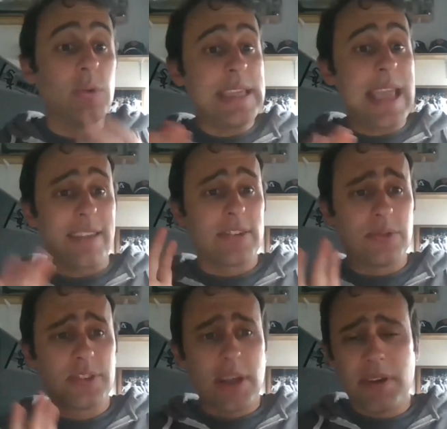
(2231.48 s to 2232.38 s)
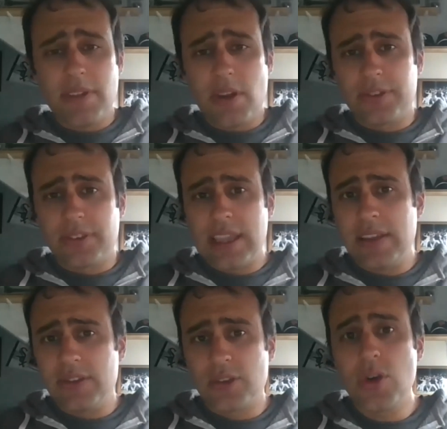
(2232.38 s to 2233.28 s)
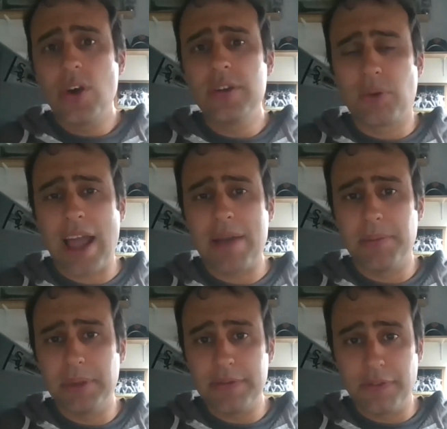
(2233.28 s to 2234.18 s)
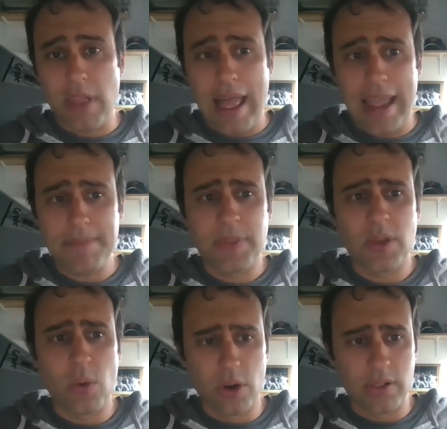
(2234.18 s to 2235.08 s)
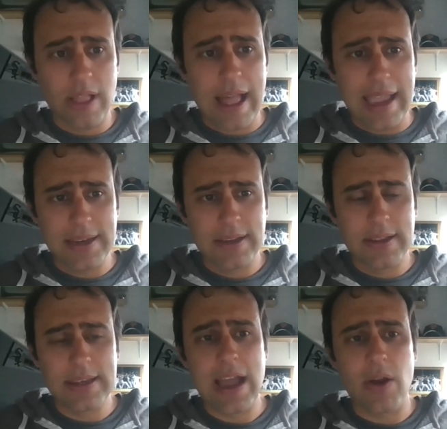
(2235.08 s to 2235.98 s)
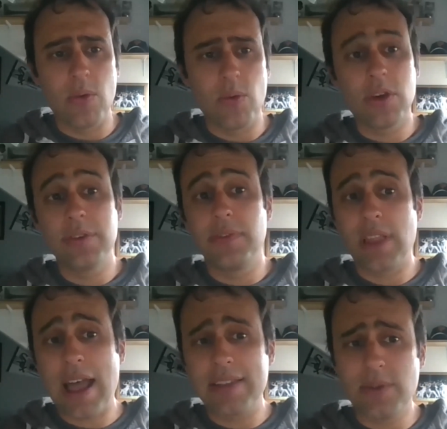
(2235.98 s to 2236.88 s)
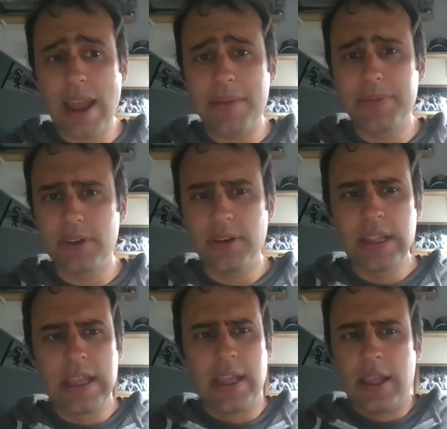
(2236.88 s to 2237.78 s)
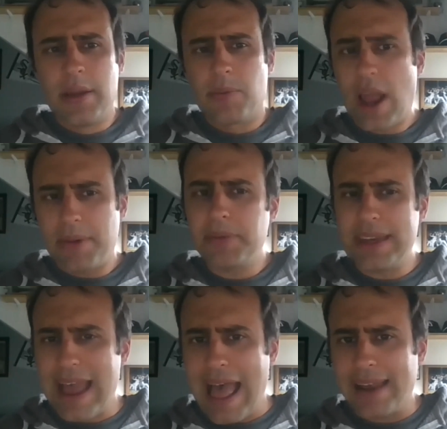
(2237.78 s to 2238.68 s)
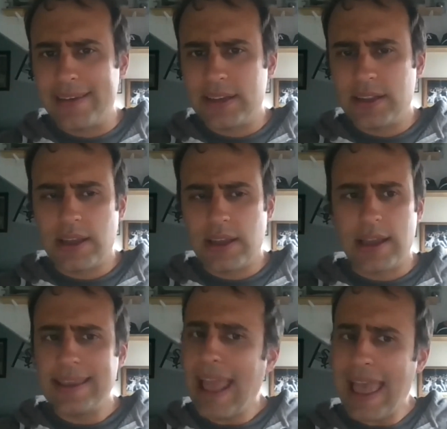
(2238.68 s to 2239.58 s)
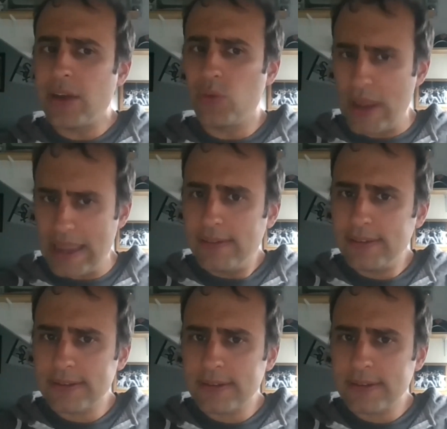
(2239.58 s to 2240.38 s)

yes, so some of those things could probably fly or glide. Now, could Velociraptor? Probably not. It had wings,